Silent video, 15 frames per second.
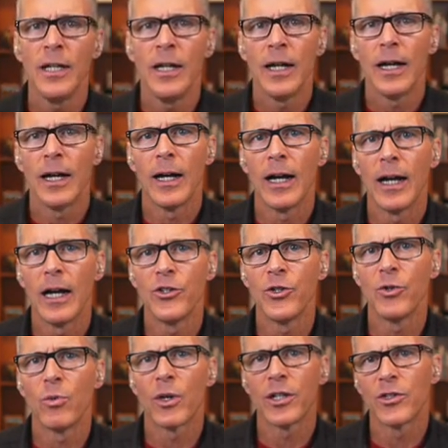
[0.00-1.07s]
and you
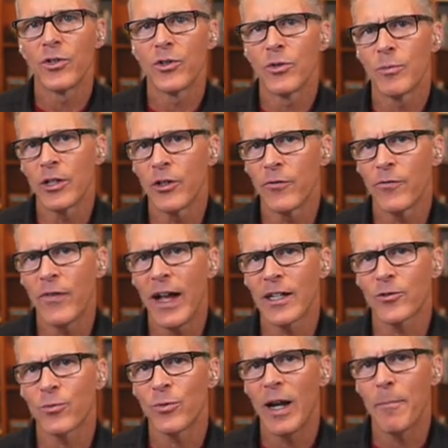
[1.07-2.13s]
want to do them at your
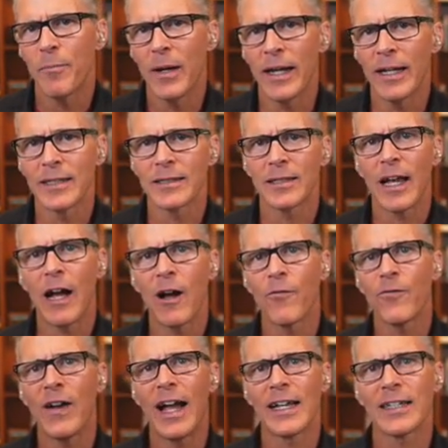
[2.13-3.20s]
fast rep pace, how
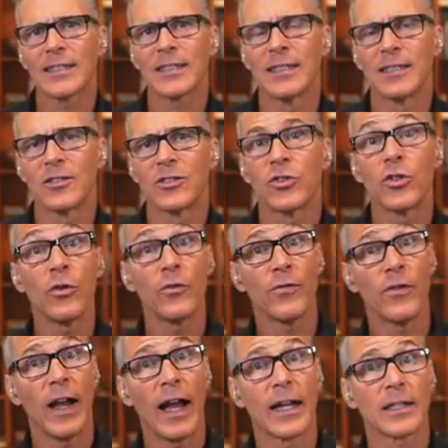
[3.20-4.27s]
fast is too
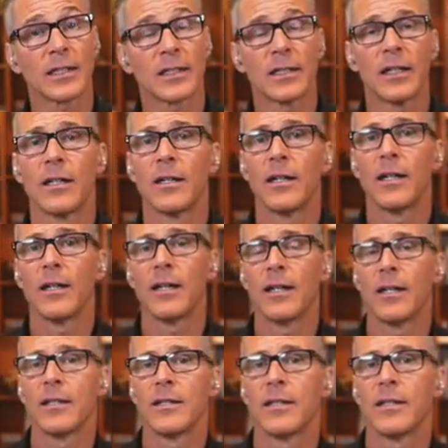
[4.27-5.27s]
fast, and